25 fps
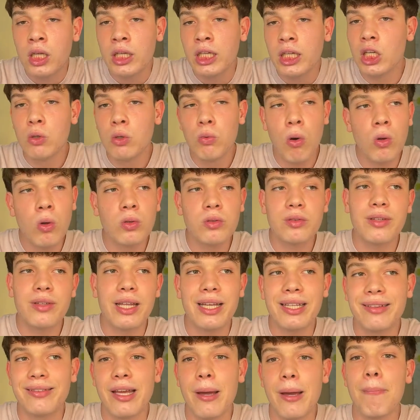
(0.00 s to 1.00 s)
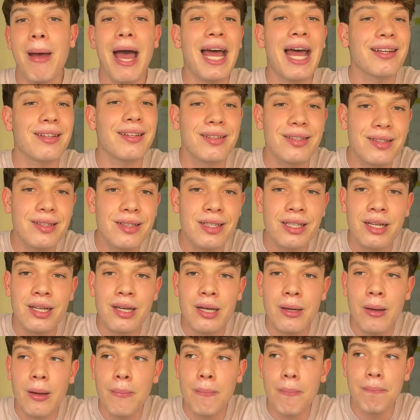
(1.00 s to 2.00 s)
He won't demand
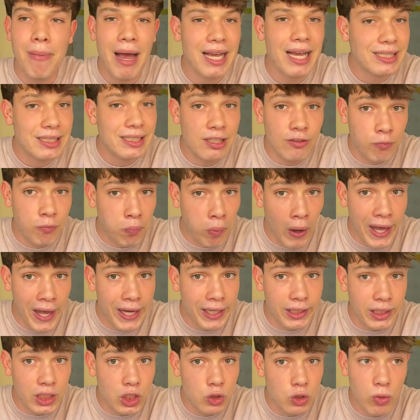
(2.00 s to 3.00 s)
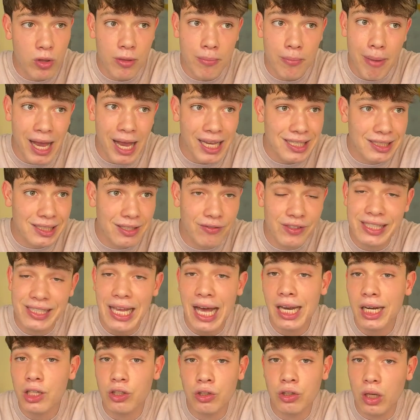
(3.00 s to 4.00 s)
massive players with massive
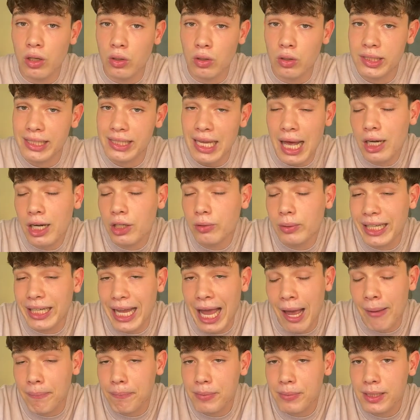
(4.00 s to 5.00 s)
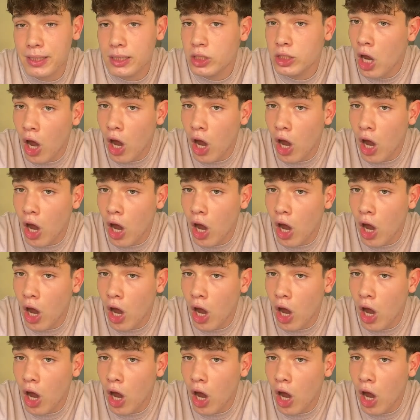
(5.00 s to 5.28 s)
salary caps.